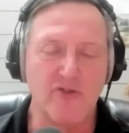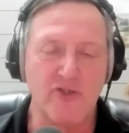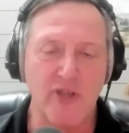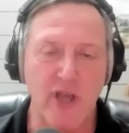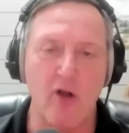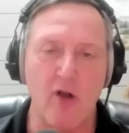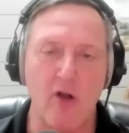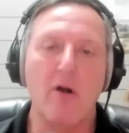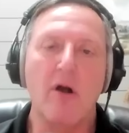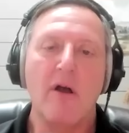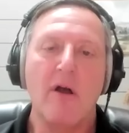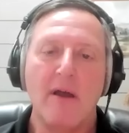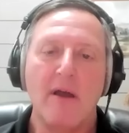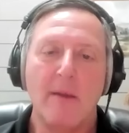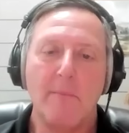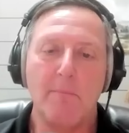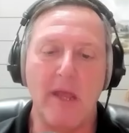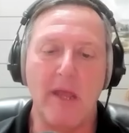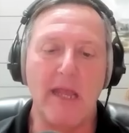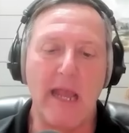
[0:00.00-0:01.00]
So
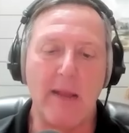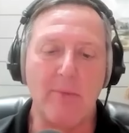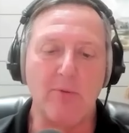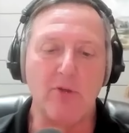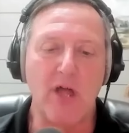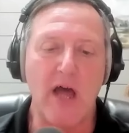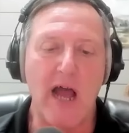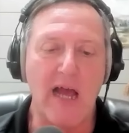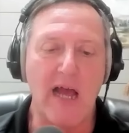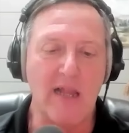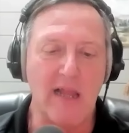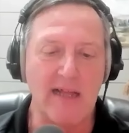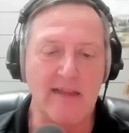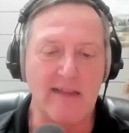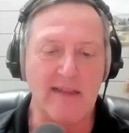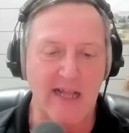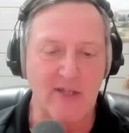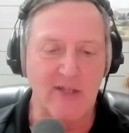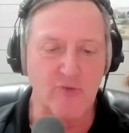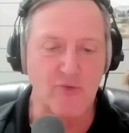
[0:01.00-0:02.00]
being able to
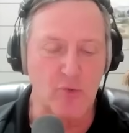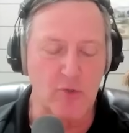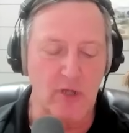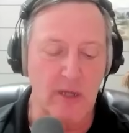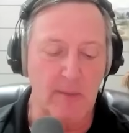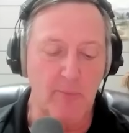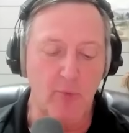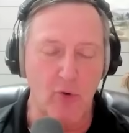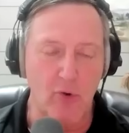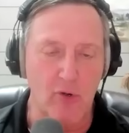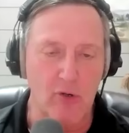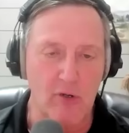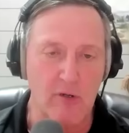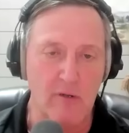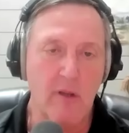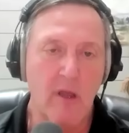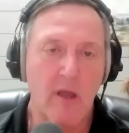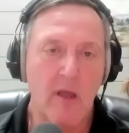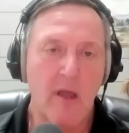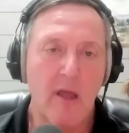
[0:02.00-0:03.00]
highlight that's really
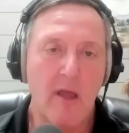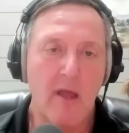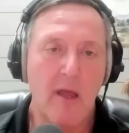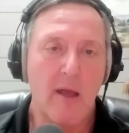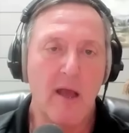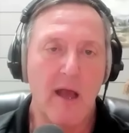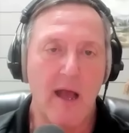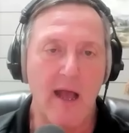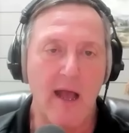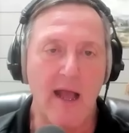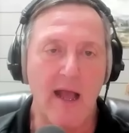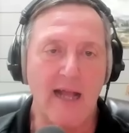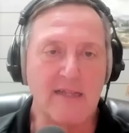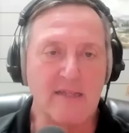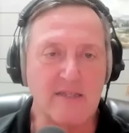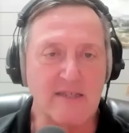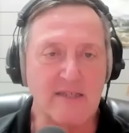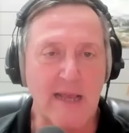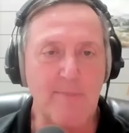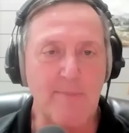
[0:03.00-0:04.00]
important.
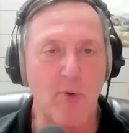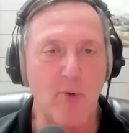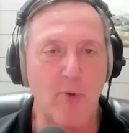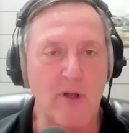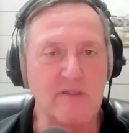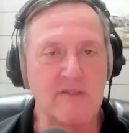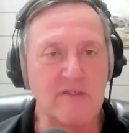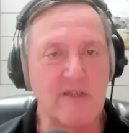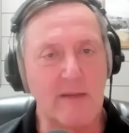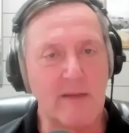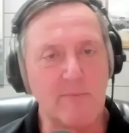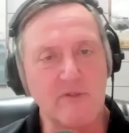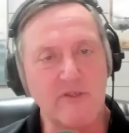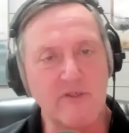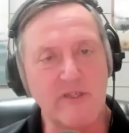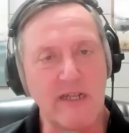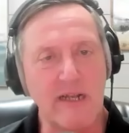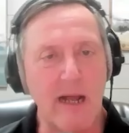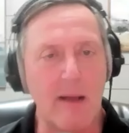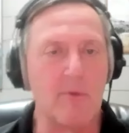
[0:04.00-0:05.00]
At the same point as I'm
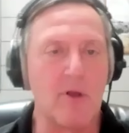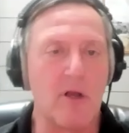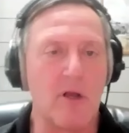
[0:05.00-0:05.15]
Zine,